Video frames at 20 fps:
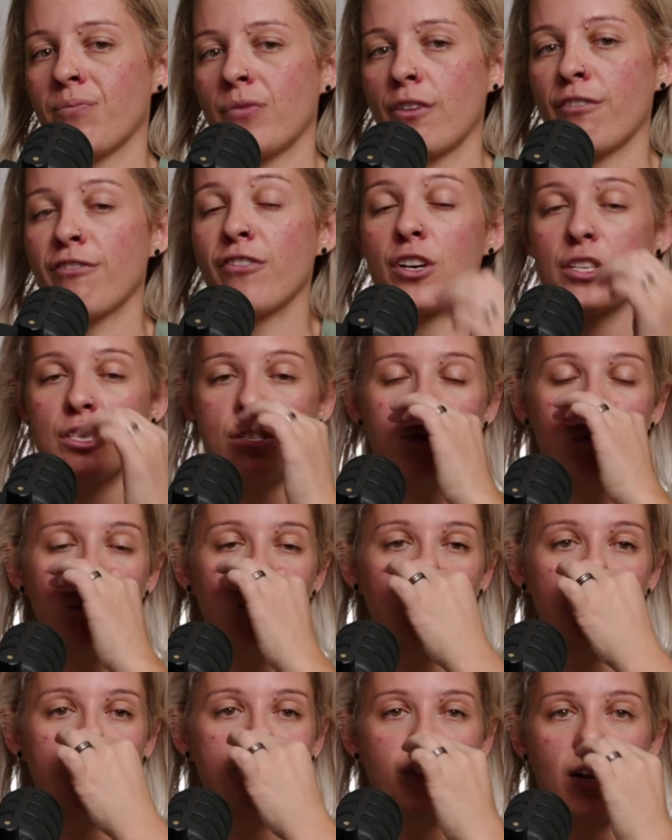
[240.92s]
first of all,
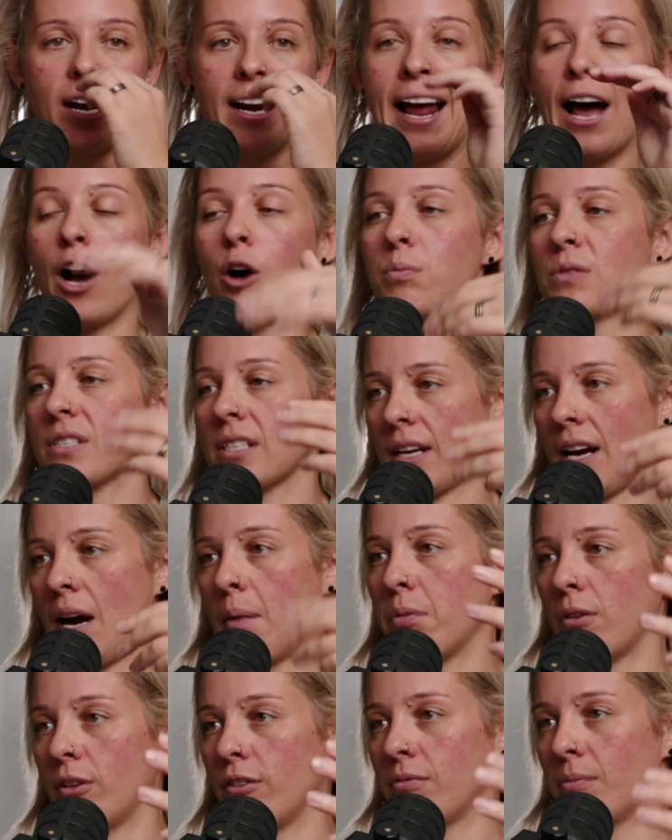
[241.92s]
I'd helped a
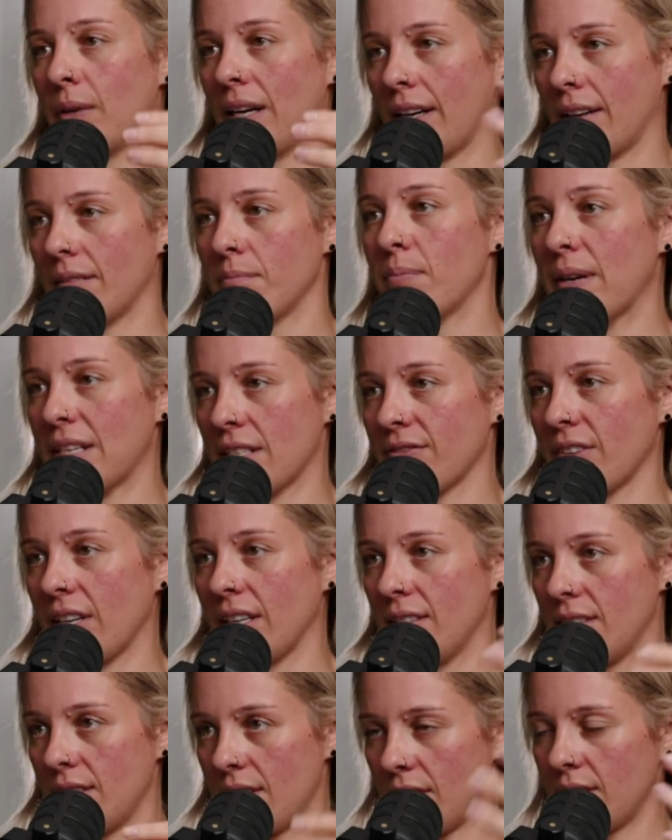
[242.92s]
couple of my best
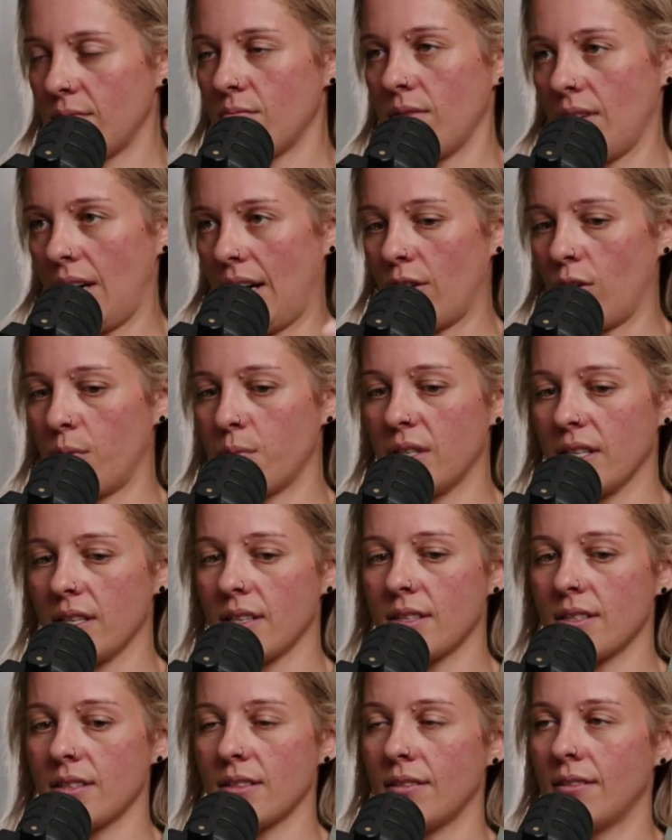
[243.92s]
friends at
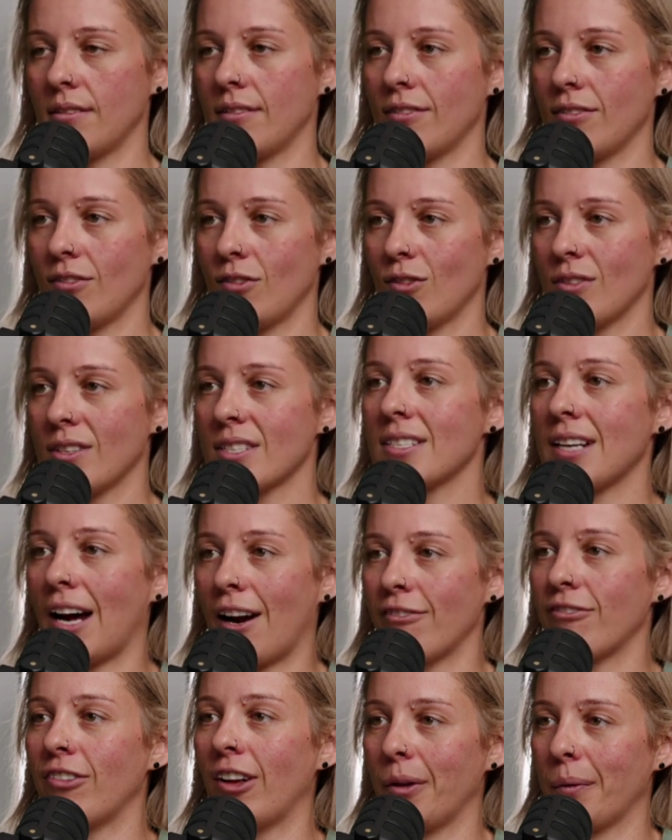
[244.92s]
Optus start
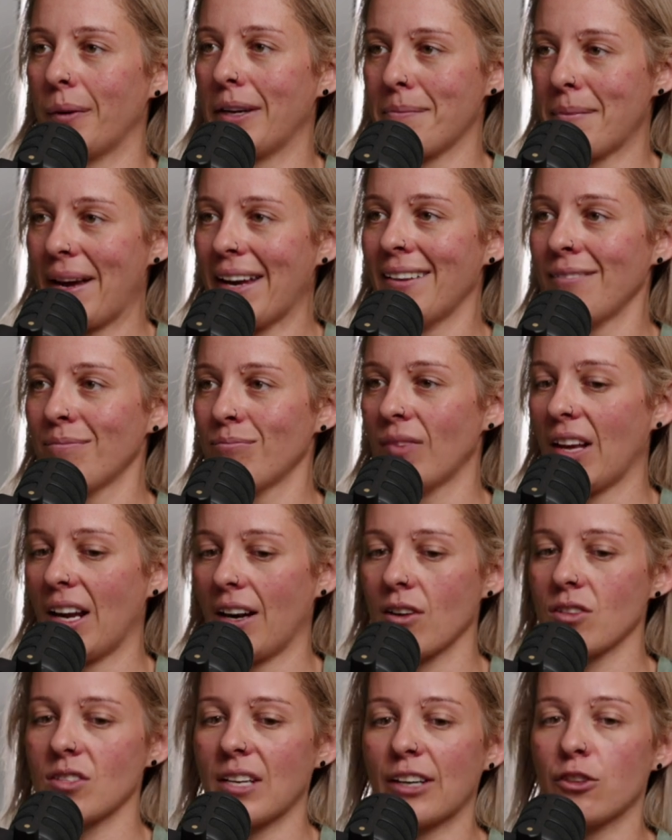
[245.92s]
following me. And I
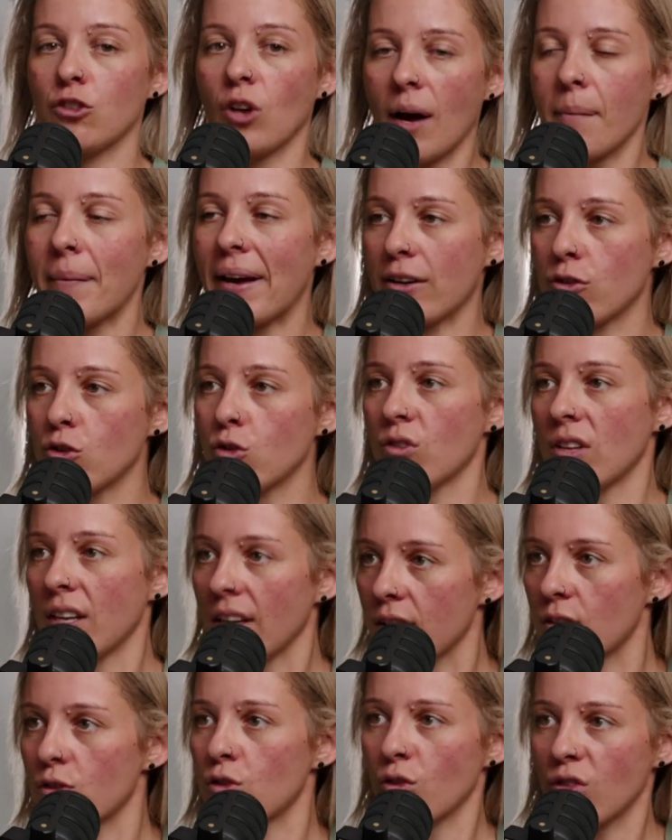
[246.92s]
was like, no, man, do this,
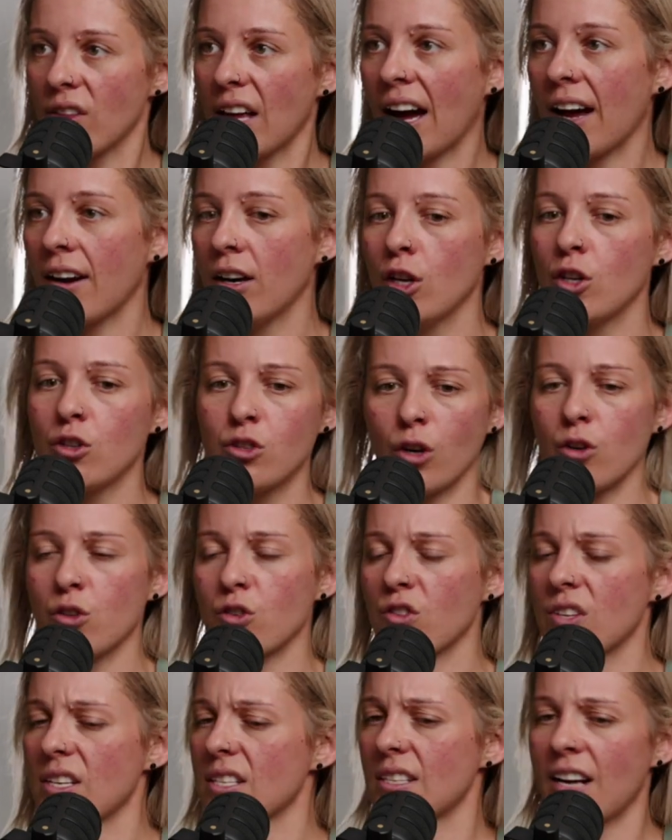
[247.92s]
do that. Don't do
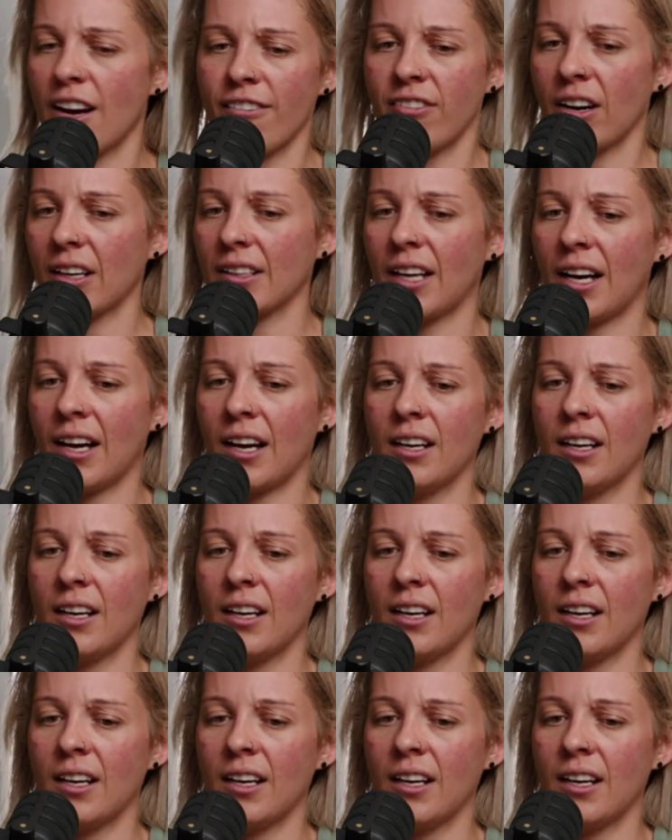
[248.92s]
this. Nah, fuck that.